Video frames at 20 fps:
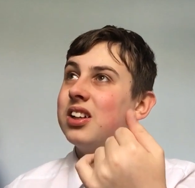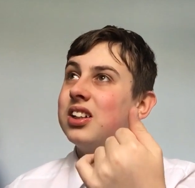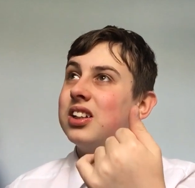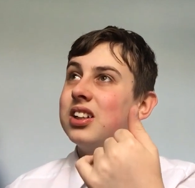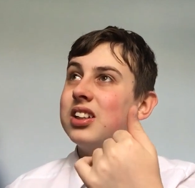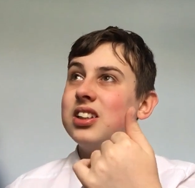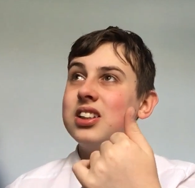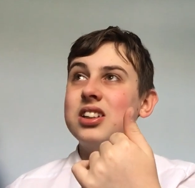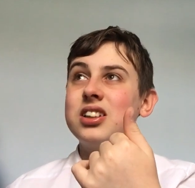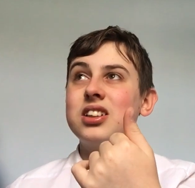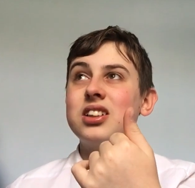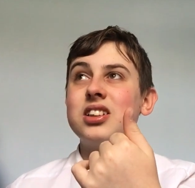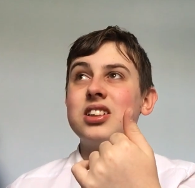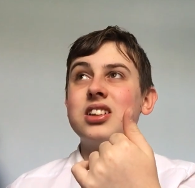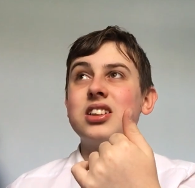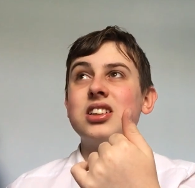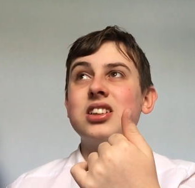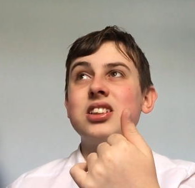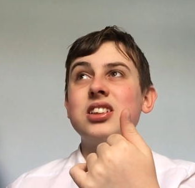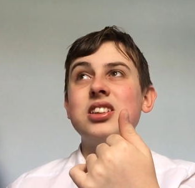
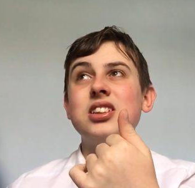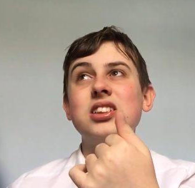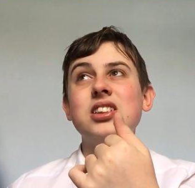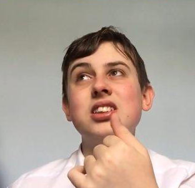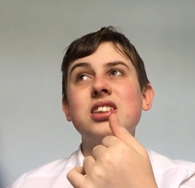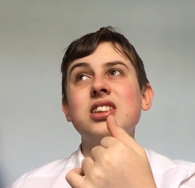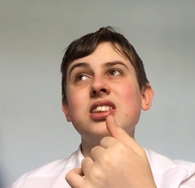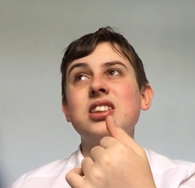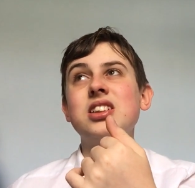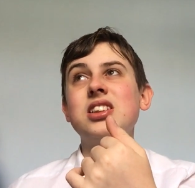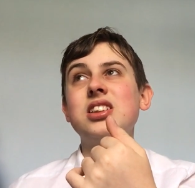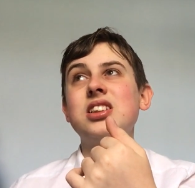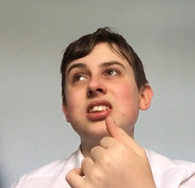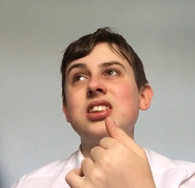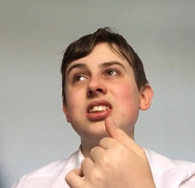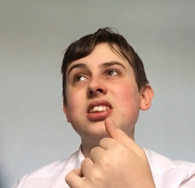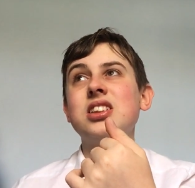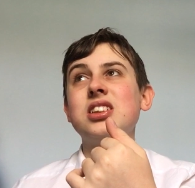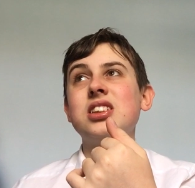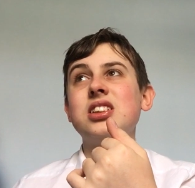
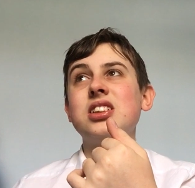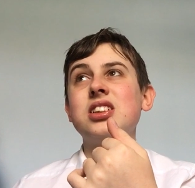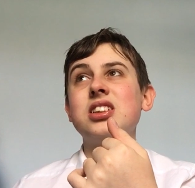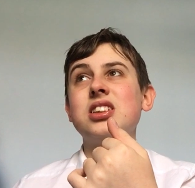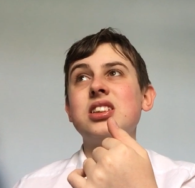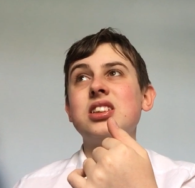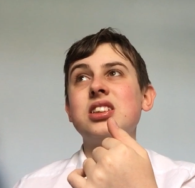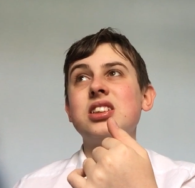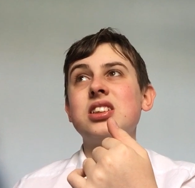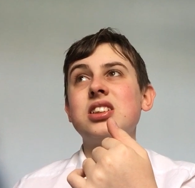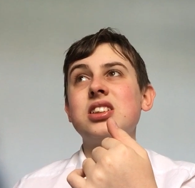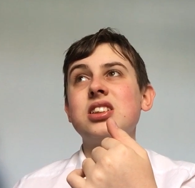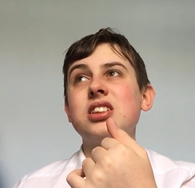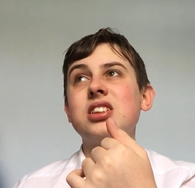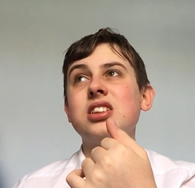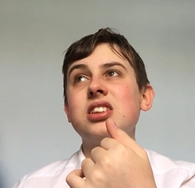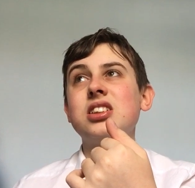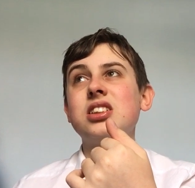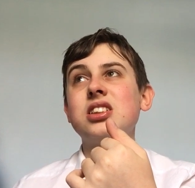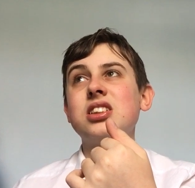
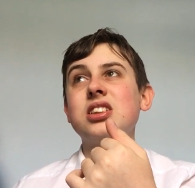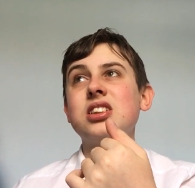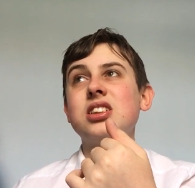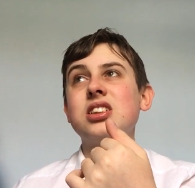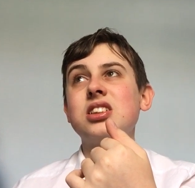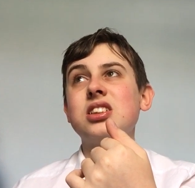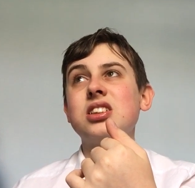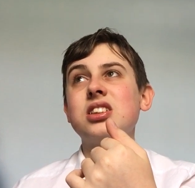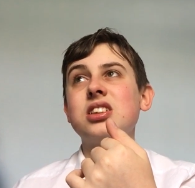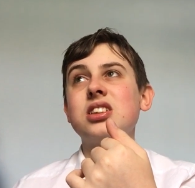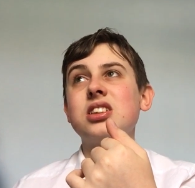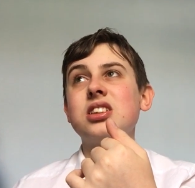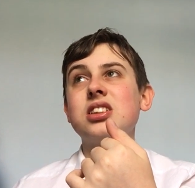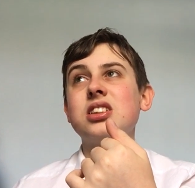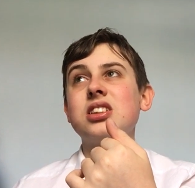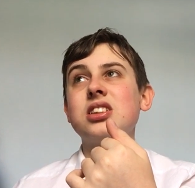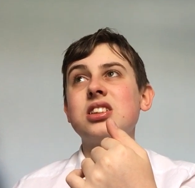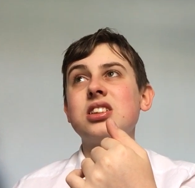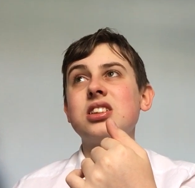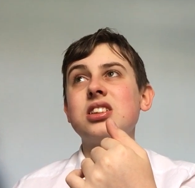
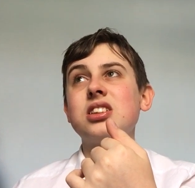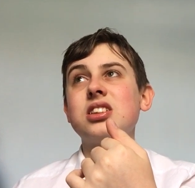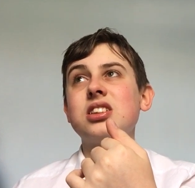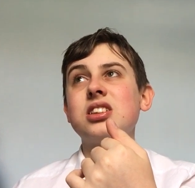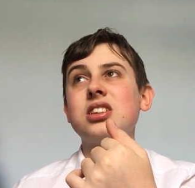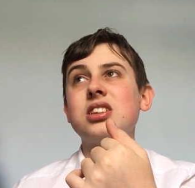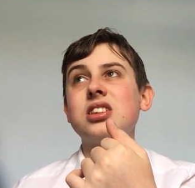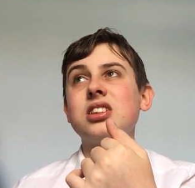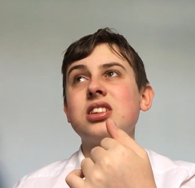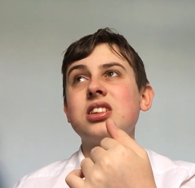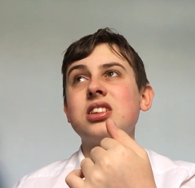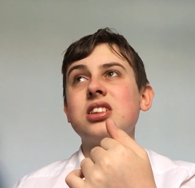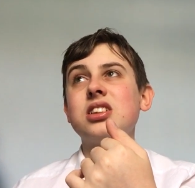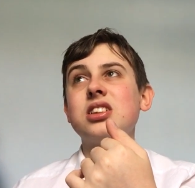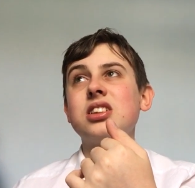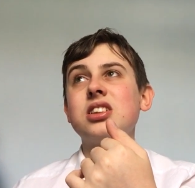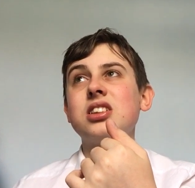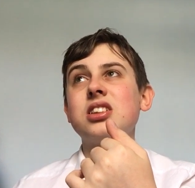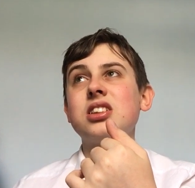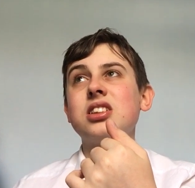
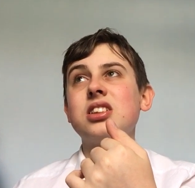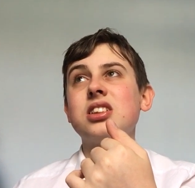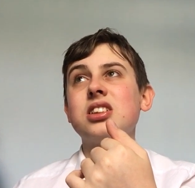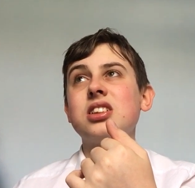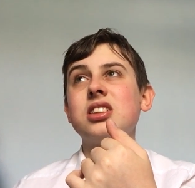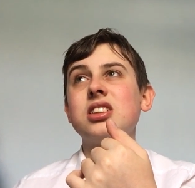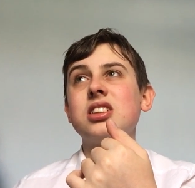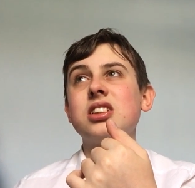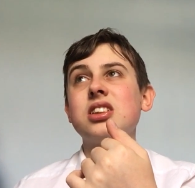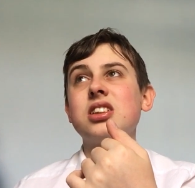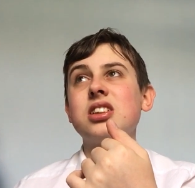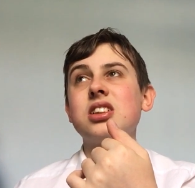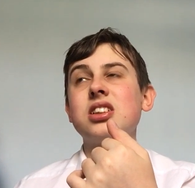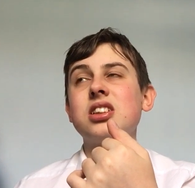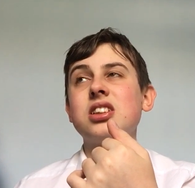[no speech]